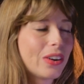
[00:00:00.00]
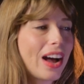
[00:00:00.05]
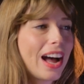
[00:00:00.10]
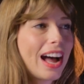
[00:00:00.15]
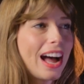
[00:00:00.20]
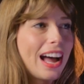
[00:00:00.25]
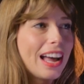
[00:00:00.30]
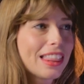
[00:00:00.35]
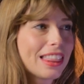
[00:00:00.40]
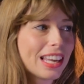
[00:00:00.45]
know,
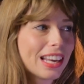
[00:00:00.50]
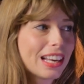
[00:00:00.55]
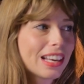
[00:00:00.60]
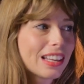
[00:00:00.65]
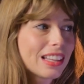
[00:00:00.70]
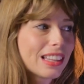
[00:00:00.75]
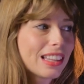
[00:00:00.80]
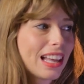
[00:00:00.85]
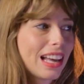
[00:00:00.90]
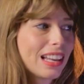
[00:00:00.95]
I
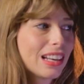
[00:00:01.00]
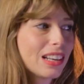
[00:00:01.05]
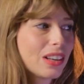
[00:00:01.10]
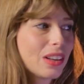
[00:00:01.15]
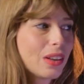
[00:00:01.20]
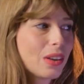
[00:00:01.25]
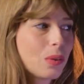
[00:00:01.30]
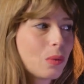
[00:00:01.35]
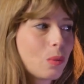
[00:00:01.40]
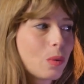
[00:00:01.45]
think
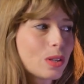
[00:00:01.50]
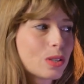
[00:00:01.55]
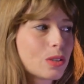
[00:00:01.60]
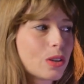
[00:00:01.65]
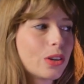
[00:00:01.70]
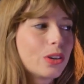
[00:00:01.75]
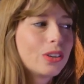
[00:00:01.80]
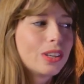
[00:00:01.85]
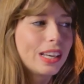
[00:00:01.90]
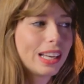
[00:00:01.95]
that
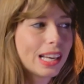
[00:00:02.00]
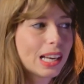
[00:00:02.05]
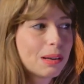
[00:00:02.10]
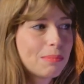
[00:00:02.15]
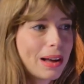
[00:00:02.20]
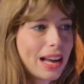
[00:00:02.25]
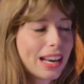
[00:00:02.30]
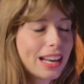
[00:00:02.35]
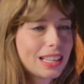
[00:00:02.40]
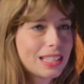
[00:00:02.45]
what's so unique
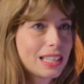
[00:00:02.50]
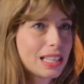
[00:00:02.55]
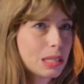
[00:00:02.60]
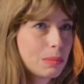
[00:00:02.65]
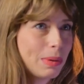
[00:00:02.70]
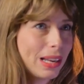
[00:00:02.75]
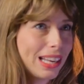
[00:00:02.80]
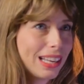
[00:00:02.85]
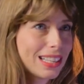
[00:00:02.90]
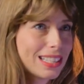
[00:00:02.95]
about
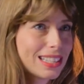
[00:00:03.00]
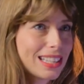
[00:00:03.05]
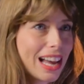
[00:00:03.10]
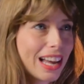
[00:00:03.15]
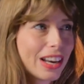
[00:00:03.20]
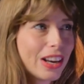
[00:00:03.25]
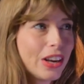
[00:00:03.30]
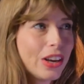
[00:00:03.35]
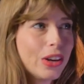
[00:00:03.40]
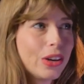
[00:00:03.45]
SSP is
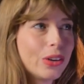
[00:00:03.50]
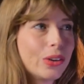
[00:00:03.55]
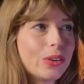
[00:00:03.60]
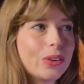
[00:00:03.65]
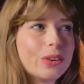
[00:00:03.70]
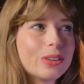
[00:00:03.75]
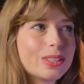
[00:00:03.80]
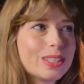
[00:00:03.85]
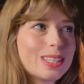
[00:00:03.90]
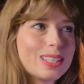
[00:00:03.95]
that
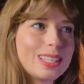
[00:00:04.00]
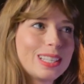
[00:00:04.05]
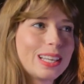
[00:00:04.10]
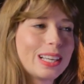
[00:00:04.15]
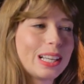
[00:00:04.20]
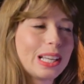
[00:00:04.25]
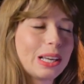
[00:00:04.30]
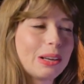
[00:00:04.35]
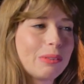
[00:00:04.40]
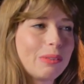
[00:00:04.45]
you're not just
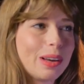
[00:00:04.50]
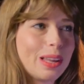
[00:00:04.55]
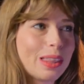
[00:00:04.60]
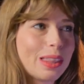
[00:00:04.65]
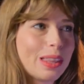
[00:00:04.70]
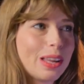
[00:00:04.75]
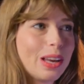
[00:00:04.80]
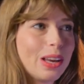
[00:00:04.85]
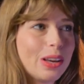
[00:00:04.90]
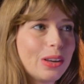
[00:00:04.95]
dealing
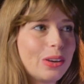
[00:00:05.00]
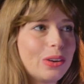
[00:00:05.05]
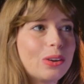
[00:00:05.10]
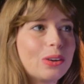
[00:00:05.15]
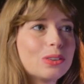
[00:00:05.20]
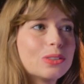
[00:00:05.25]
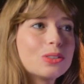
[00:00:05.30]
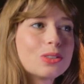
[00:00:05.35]
with, you know,